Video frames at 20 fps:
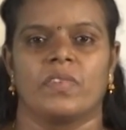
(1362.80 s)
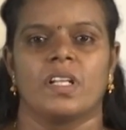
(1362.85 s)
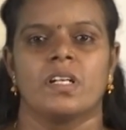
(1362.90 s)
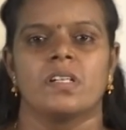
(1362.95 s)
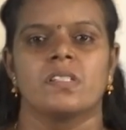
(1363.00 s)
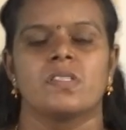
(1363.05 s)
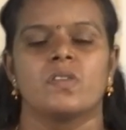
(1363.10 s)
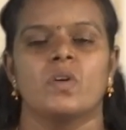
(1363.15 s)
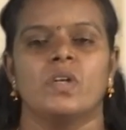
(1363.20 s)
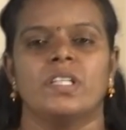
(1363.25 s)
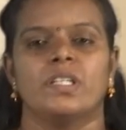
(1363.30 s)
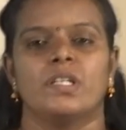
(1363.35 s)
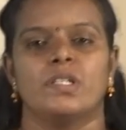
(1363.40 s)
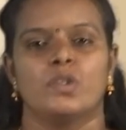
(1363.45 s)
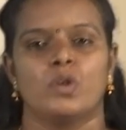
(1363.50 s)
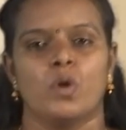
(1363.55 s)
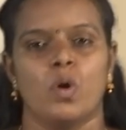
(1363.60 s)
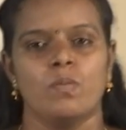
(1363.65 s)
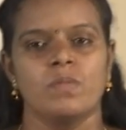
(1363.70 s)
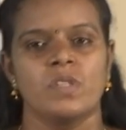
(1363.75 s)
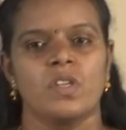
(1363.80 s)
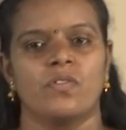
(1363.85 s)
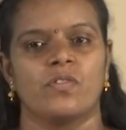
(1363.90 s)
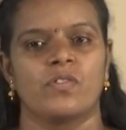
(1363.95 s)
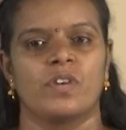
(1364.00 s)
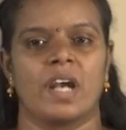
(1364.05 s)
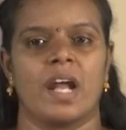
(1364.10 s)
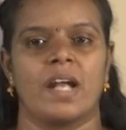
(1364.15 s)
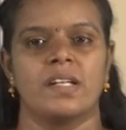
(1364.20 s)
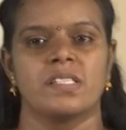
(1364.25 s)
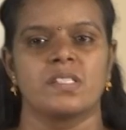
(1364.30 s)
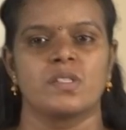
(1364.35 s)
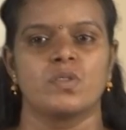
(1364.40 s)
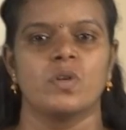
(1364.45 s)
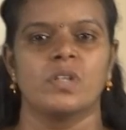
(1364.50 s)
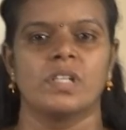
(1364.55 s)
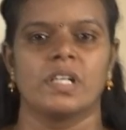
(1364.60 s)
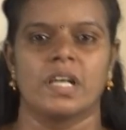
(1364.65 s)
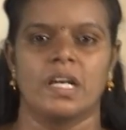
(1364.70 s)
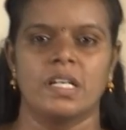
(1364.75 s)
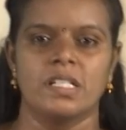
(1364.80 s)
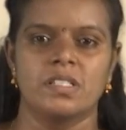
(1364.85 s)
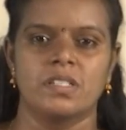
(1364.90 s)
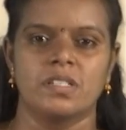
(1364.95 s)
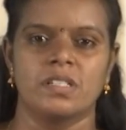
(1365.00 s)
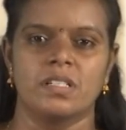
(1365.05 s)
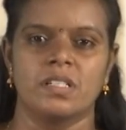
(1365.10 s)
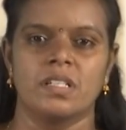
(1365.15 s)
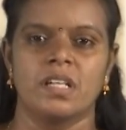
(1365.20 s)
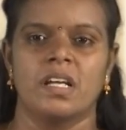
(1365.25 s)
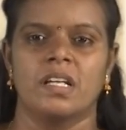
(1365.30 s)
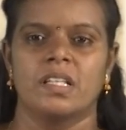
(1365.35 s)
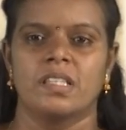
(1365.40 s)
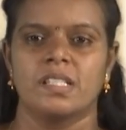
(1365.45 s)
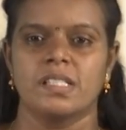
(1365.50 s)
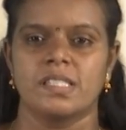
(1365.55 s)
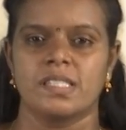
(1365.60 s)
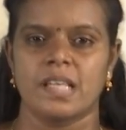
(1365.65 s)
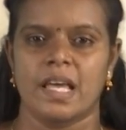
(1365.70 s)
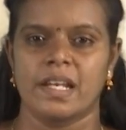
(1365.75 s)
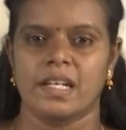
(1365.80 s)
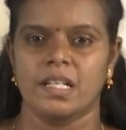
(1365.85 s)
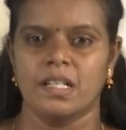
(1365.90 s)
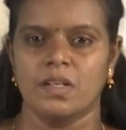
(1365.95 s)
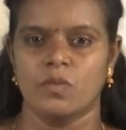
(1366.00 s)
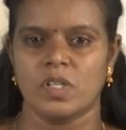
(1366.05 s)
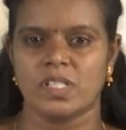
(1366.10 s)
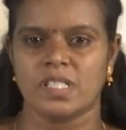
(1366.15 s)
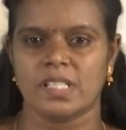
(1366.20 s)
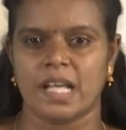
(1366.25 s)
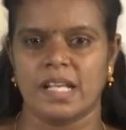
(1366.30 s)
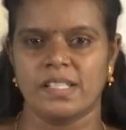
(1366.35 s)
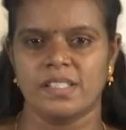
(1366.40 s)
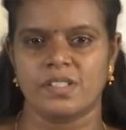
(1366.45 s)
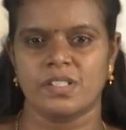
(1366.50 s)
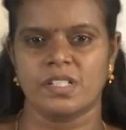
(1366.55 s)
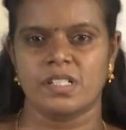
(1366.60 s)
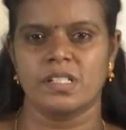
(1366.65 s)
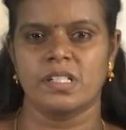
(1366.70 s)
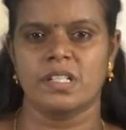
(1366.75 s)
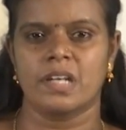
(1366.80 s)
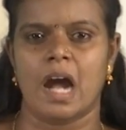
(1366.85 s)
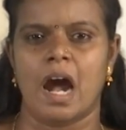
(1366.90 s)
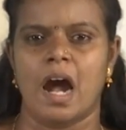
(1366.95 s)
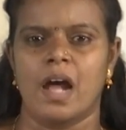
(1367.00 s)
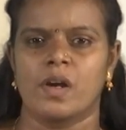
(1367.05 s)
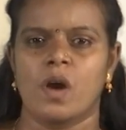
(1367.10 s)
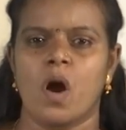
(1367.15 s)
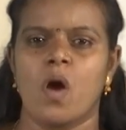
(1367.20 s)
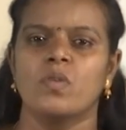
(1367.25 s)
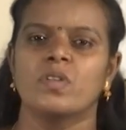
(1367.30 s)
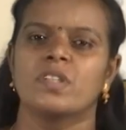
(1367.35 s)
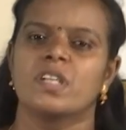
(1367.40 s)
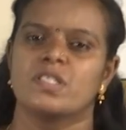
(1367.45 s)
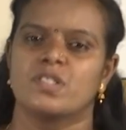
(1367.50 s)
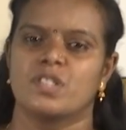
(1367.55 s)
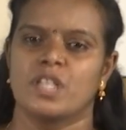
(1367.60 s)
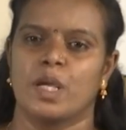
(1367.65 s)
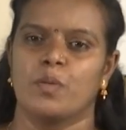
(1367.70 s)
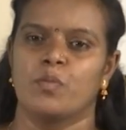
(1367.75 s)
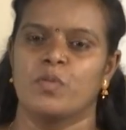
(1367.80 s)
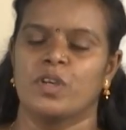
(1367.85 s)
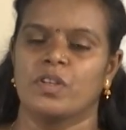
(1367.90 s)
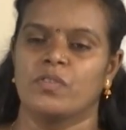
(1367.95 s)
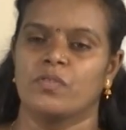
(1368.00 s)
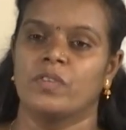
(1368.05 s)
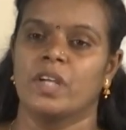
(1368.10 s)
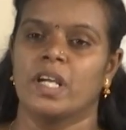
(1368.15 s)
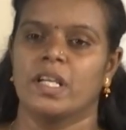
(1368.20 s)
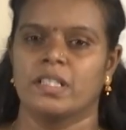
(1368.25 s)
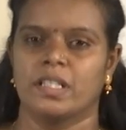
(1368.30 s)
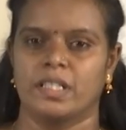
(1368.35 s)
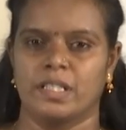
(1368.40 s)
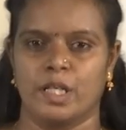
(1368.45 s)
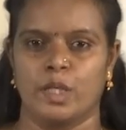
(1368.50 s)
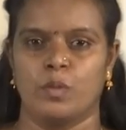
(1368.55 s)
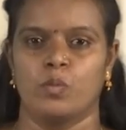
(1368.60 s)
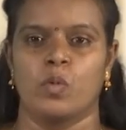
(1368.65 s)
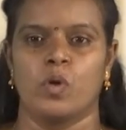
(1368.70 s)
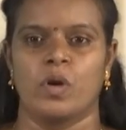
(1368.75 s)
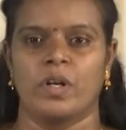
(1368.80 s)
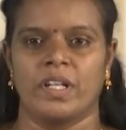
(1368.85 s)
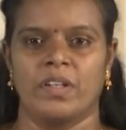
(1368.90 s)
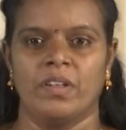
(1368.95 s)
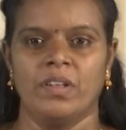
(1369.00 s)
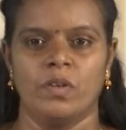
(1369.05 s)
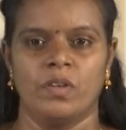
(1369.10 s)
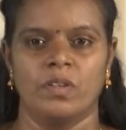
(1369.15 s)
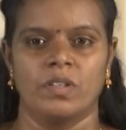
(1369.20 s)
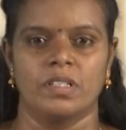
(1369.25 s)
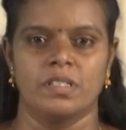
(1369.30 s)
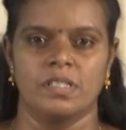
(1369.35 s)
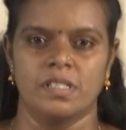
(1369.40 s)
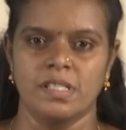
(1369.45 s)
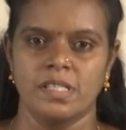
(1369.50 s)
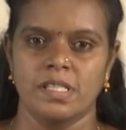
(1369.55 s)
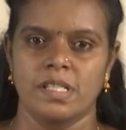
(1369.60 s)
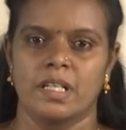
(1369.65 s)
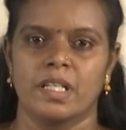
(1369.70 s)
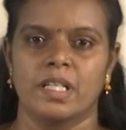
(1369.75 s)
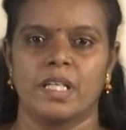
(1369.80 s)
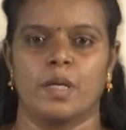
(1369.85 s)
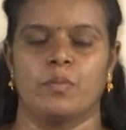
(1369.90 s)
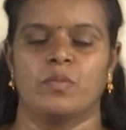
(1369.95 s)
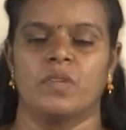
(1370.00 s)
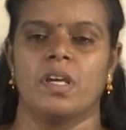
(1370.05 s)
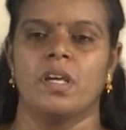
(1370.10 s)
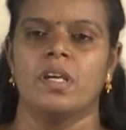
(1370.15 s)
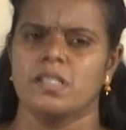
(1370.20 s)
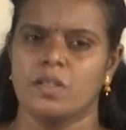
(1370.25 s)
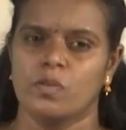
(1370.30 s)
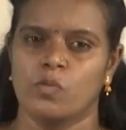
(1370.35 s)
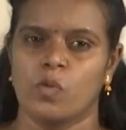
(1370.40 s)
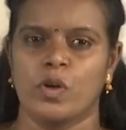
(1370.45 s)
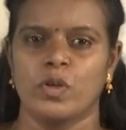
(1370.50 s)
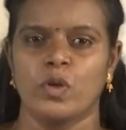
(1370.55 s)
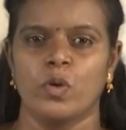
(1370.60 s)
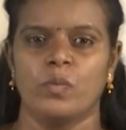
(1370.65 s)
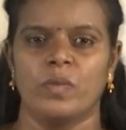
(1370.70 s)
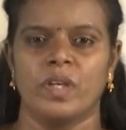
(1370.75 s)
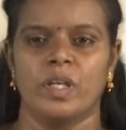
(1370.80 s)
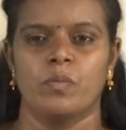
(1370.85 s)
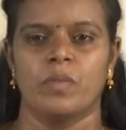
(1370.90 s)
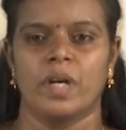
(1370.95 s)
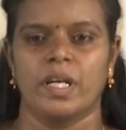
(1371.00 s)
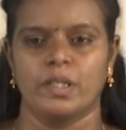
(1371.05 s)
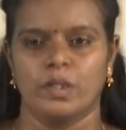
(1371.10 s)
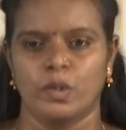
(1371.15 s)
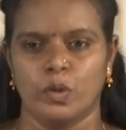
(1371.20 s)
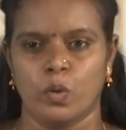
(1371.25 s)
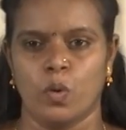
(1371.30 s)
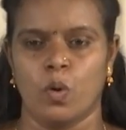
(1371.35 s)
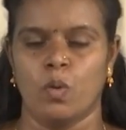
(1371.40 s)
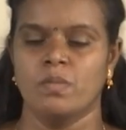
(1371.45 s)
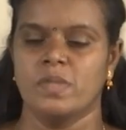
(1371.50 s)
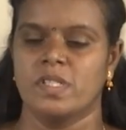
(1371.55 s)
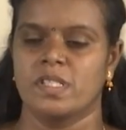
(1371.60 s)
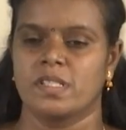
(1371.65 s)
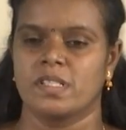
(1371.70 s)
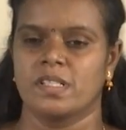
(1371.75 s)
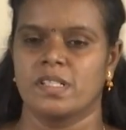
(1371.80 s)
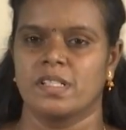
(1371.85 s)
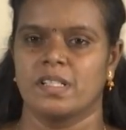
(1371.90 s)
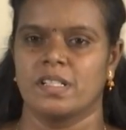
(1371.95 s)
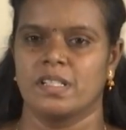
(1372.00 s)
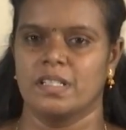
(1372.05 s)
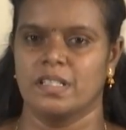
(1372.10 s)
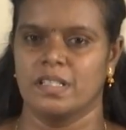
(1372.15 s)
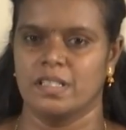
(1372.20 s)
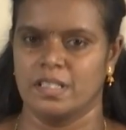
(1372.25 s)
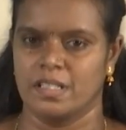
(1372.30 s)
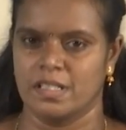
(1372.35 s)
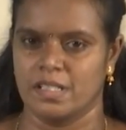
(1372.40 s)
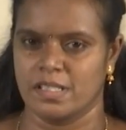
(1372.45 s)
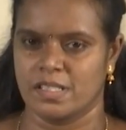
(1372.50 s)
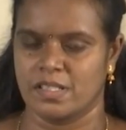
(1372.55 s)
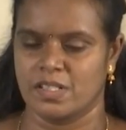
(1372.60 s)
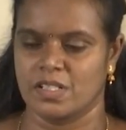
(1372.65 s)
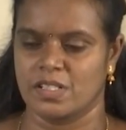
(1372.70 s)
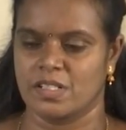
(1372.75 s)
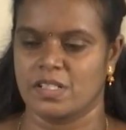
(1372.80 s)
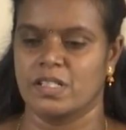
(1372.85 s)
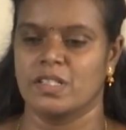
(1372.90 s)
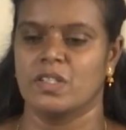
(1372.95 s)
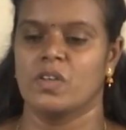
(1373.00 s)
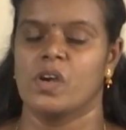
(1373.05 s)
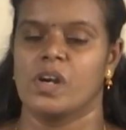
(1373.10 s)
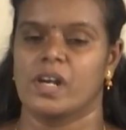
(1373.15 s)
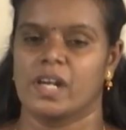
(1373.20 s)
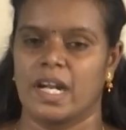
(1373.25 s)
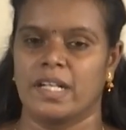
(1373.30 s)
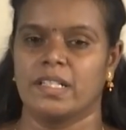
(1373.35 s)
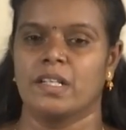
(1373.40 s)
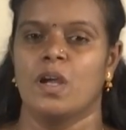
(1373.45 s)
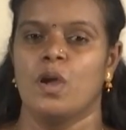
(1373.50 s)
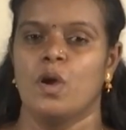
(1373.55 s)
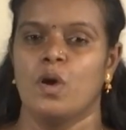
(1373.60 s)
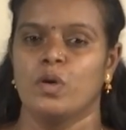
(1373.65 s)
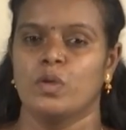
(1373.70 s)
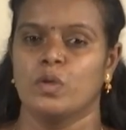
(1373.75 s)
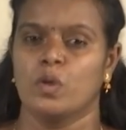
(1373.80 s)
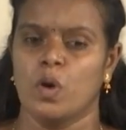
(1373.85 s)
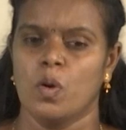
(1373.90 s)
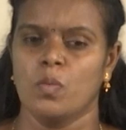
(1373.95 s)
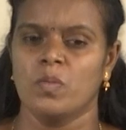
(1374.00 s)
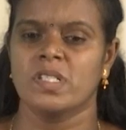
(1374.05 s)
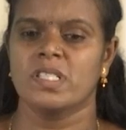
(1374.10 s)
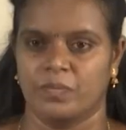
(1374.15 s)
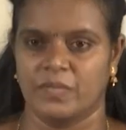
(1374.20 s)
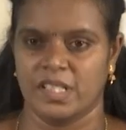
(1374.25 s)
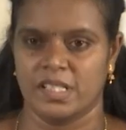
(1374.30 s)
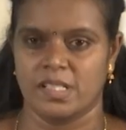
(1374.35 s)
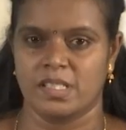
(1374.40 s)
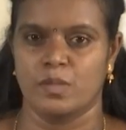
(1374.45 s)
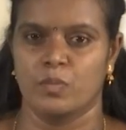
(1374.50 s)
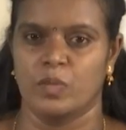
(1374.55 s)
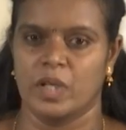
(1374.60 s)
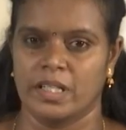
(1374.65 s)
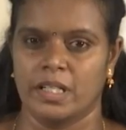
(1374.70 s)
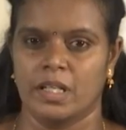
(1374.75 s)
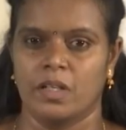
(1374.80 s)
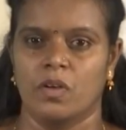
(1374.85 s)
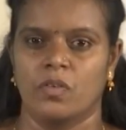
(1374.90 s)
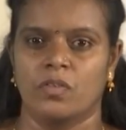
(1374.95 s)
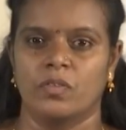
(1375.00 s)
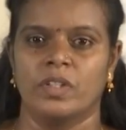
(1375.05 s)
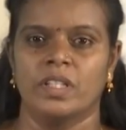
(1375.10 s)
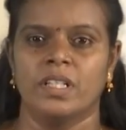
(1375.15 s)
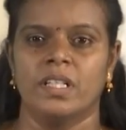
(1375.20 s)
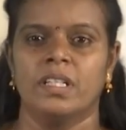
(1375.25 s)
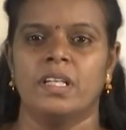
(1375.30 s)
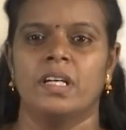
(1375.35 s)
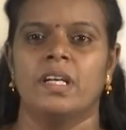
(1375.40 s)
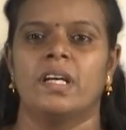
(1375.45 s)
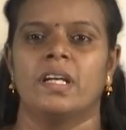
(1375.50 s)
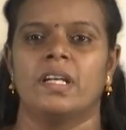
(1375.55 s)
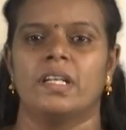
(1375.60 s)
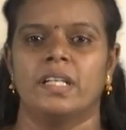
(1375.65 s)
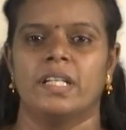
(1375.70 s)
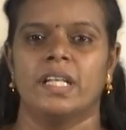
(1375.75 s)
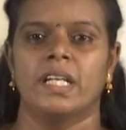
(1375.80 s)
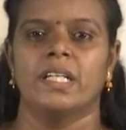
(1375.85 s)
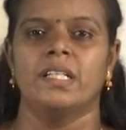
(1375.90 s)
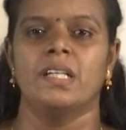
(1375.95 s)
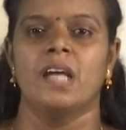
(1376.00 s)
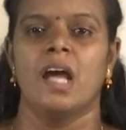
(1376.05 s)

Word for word: So, in the tombs of Grand Stone culture, the circle was constructed around the chamber where the dead body is kept. And what do you mean by tombs? Yes, children, you are right. Tomb is the burial of the dead.